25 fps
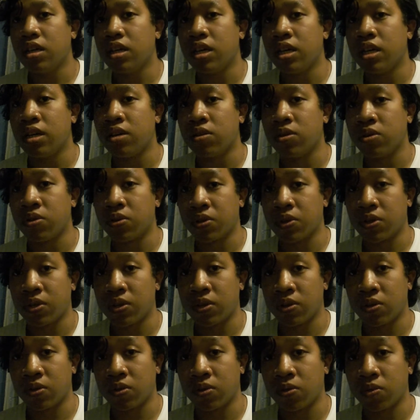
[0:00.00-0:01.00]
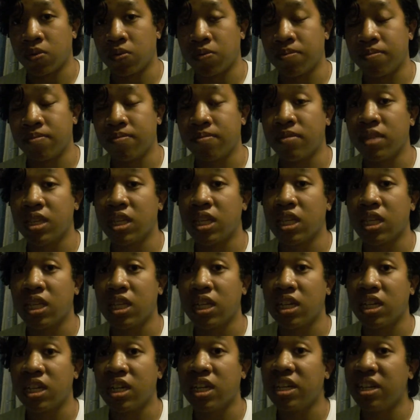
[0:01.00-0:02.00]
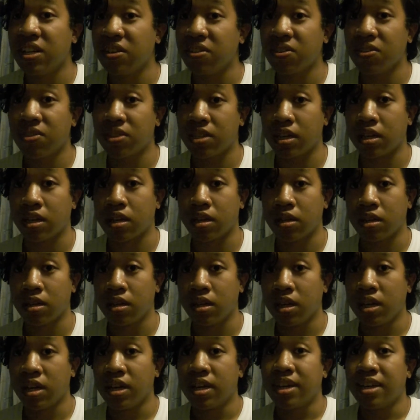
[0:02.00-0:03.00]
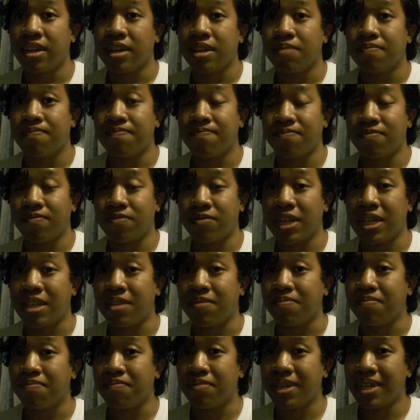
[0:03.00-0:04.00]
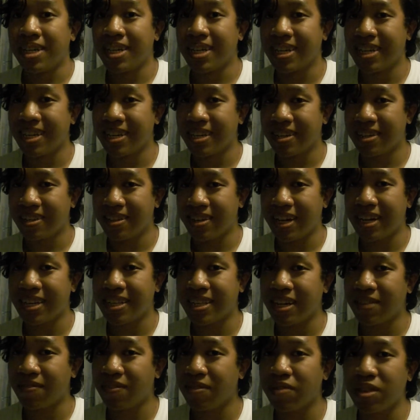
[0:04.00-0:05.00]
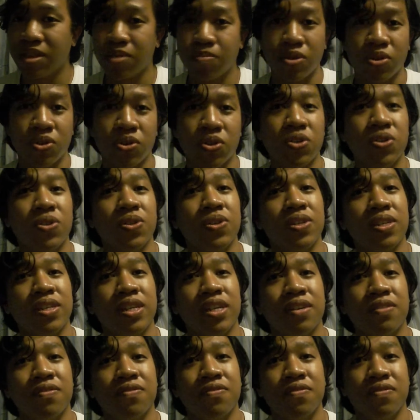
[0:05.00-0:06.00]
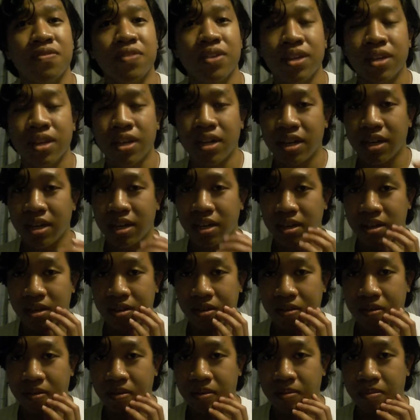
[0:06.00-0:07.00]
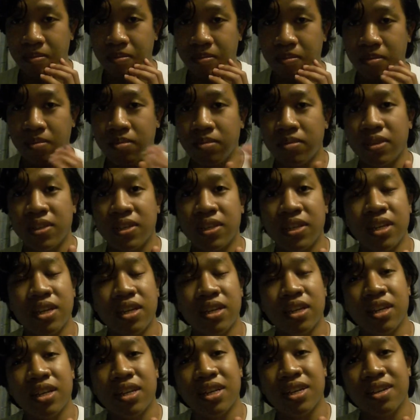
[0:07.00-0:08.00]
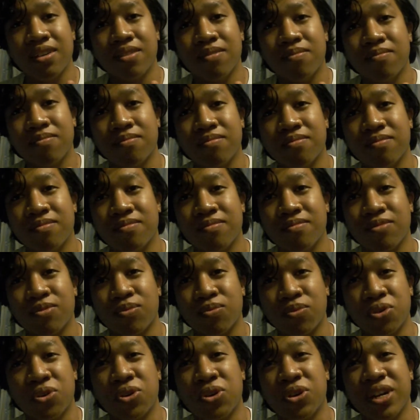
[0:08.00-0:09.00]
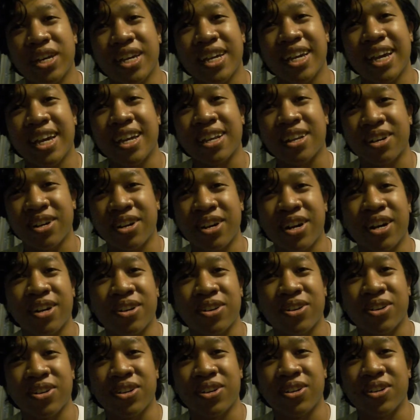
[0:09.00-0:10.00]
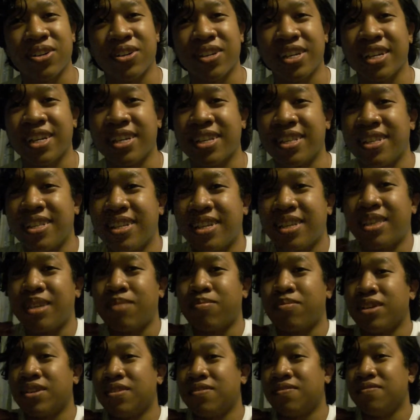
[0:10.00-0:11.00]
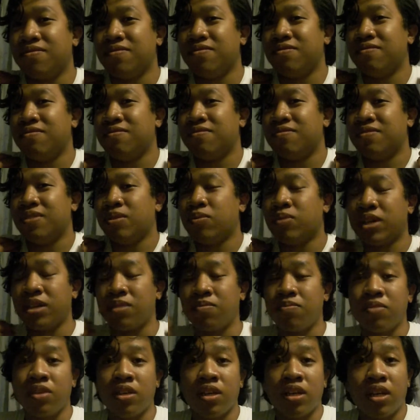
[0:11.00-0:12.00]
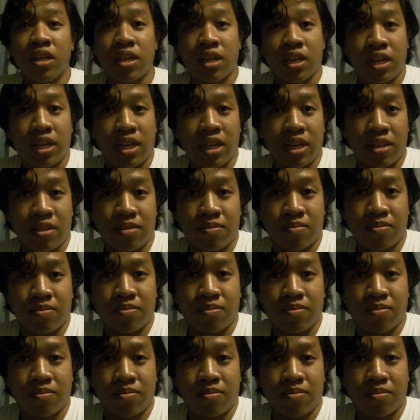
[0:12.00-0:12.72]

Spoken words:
And also, another thing. Well, aside from the emotional stuff, seeing Roy and Connor in nothing but, well, in